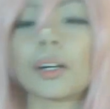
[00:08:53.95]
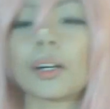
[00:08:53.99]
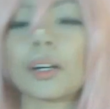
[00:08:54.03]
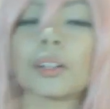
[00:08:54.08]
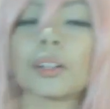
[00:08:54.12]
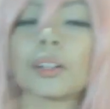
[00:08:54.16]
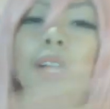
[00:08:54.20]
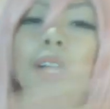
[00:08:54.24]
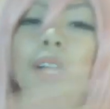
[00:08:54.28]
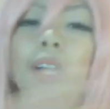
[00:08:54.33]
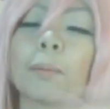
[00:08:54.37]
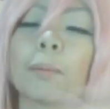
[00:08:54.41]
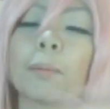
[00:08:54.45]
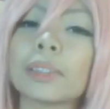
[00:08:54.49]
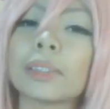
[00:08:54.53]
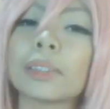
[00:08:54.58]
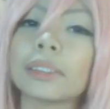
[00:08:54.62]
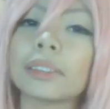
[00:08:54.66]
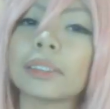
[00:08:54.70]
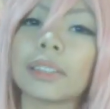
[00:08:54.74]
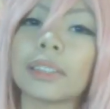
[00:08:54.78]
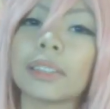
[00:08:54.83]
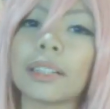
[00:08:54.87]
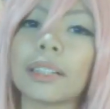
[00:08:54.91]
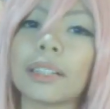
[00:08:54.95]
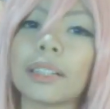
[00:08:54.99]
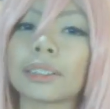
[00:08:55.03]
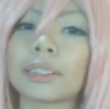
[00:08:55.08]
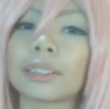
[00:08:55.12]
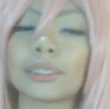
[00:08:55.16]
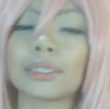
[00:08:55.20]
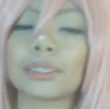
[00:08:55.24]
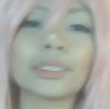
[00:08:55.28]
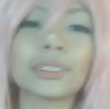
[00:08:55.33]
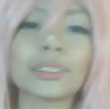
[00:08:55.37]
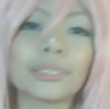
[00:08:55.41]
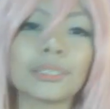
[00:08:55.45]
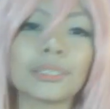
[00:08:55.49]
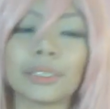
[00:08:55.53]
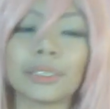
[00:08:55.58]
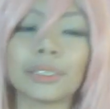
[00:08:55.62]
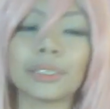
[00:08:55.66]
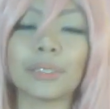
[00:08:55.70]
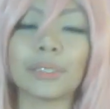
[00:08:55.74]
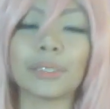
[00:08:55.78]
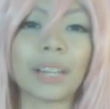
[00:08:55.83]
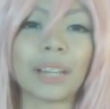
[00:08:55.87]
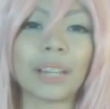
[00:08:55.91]
on the opposite sex, it doesn't
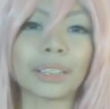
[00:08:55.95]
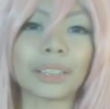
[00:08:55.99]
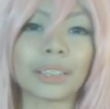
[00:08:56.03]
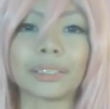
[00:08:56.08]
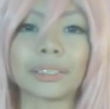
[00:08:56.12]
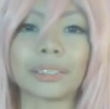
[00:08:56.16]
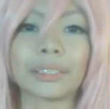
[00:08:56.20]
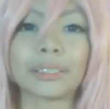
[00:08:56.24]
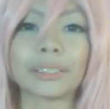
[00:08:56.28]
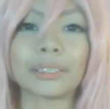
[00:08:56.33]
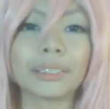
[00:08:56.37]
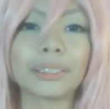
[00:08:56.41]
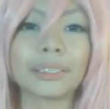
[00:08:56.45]
really matter.